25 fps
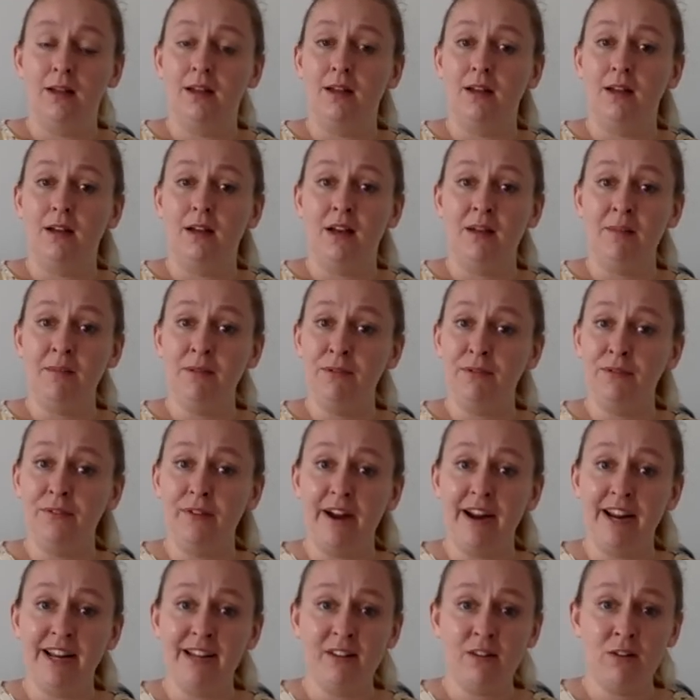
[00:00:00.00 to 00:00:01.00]
I'm
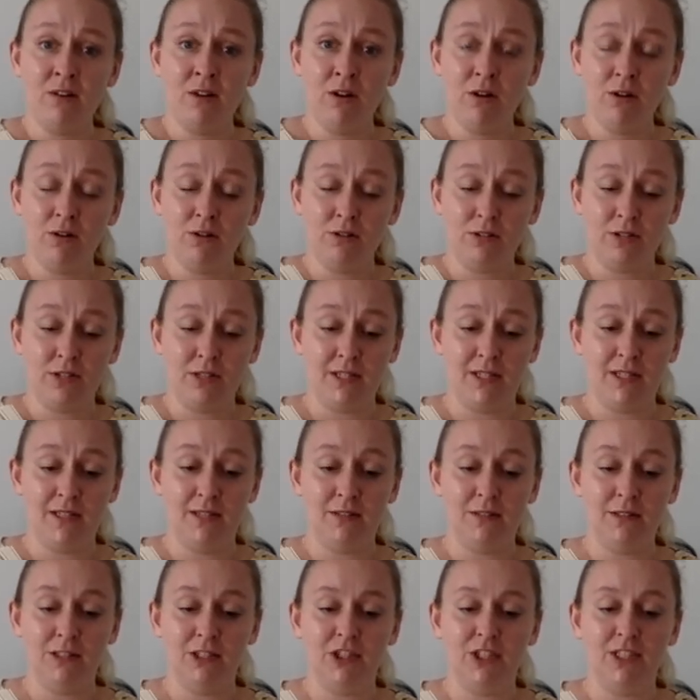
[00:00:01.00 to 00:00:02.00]
afraid not,
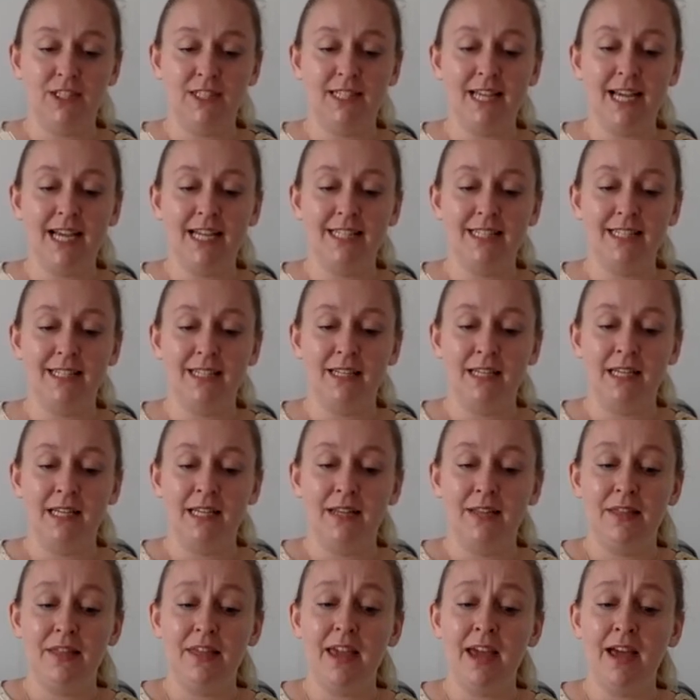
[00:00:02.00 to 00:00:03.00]
she said.
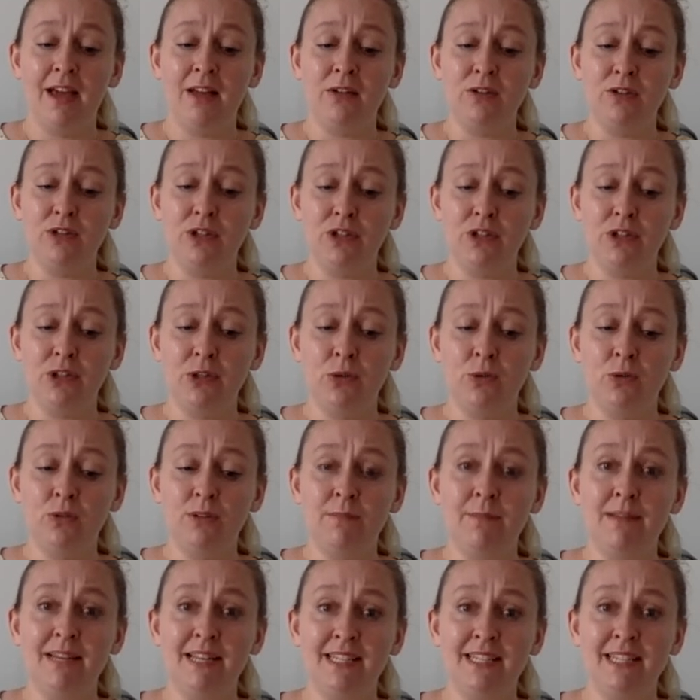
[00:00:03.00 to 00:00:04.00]
The elders called a
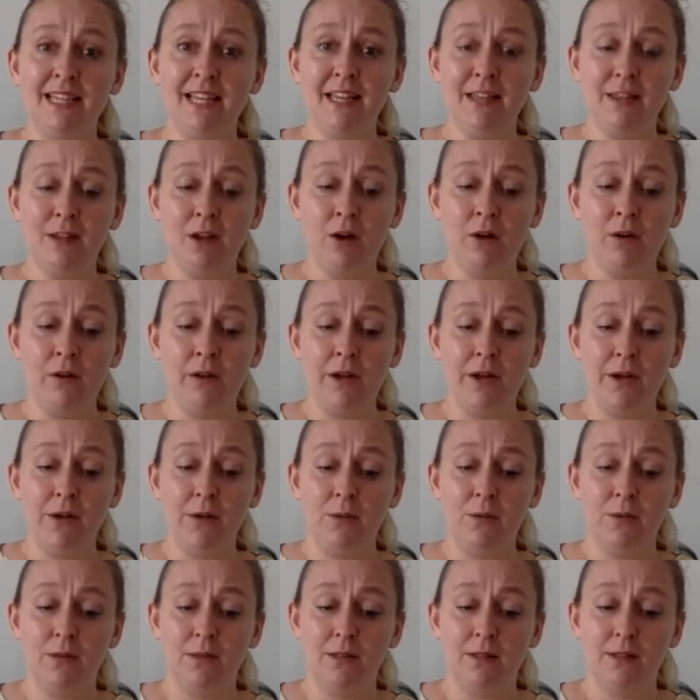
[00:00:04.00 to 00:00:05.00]
meeting in the hollow.
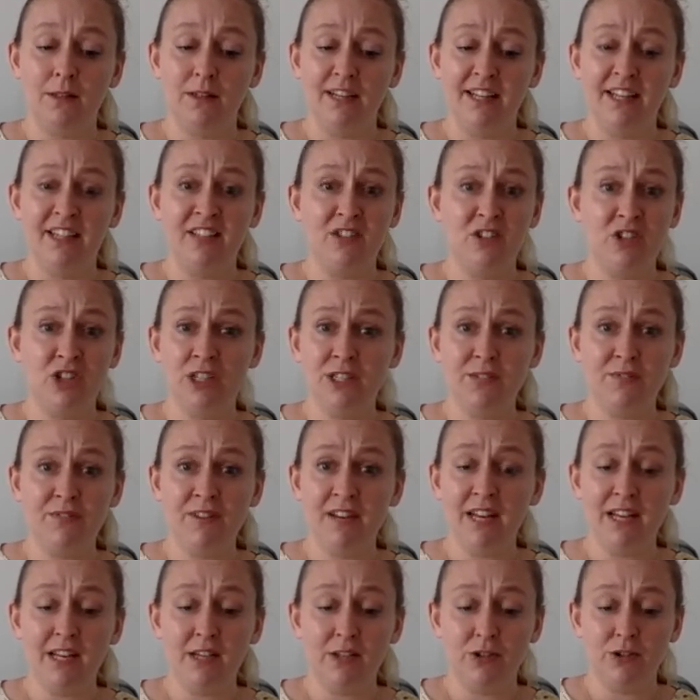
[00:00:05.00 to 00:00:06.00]
It's just
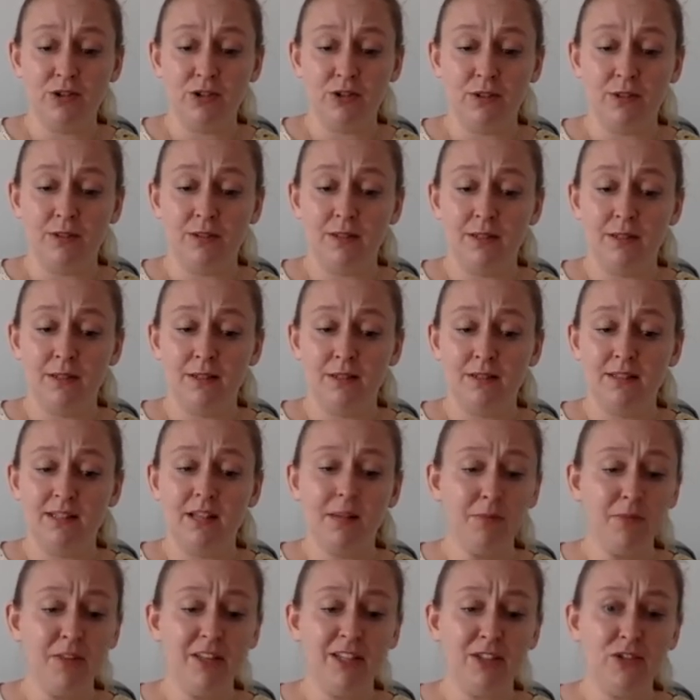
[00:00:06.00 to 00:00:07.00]
finished.
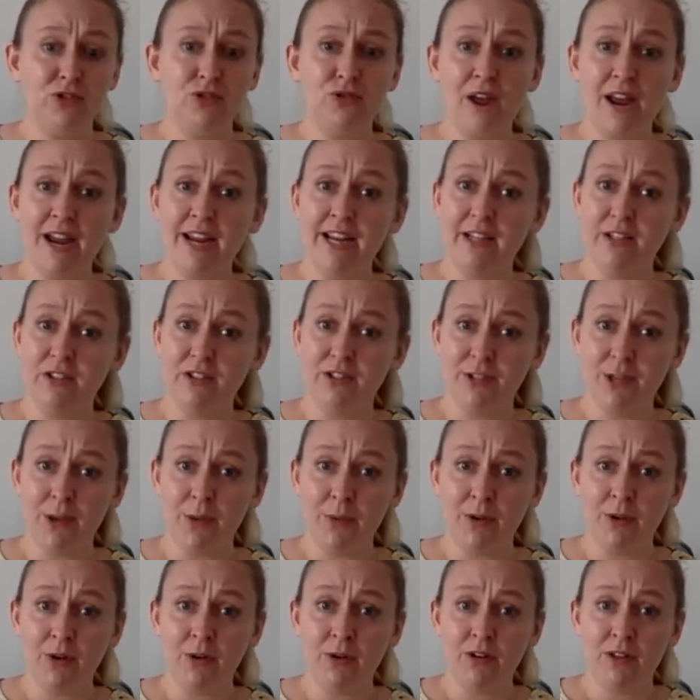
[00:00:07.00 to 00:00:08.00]
Something strange is
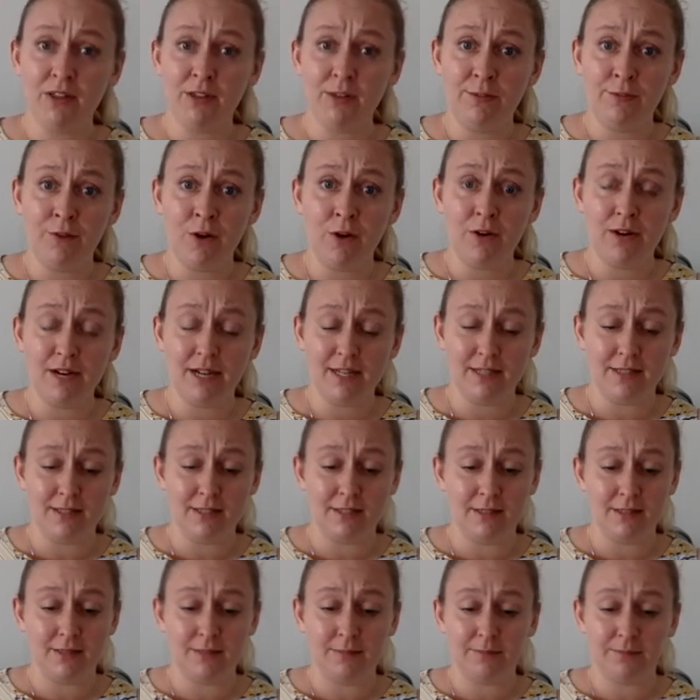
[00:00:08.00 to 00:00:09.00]
going on in the
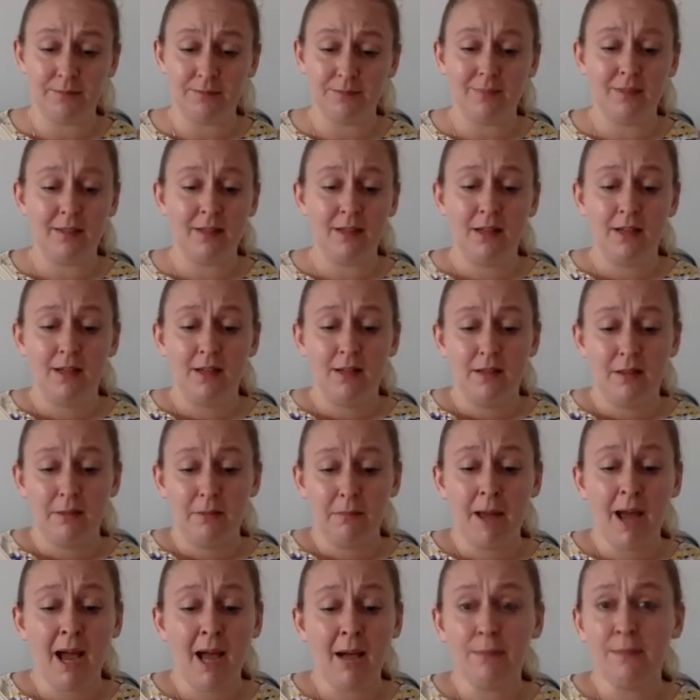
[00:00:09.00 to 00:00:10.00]
forest.
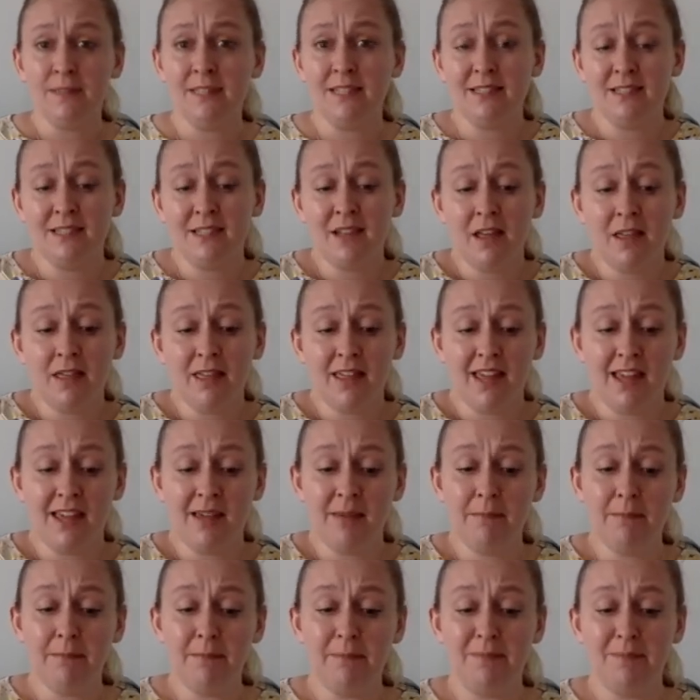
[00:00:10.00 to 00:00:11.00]
Perhaps it's nothing,
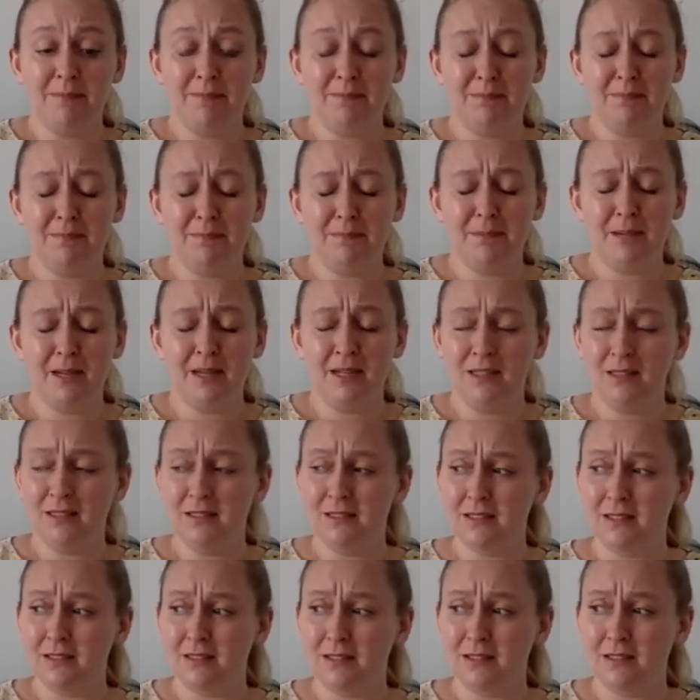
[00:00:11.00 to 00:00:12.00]
but...
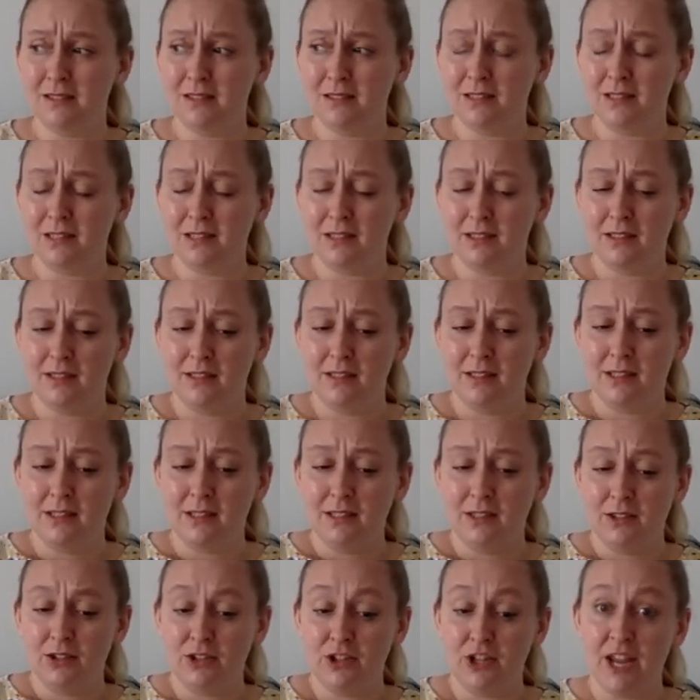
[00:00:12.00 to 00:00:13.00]

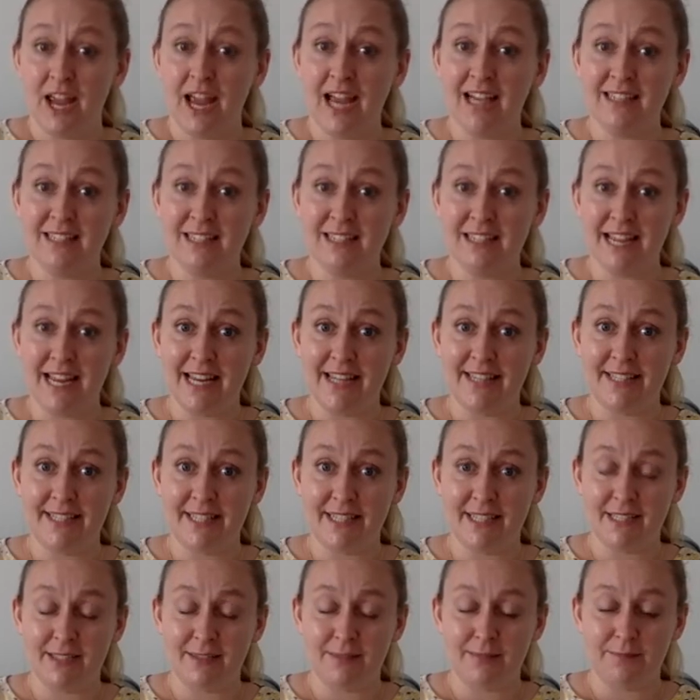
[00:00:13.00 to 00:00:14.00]
She hesitated.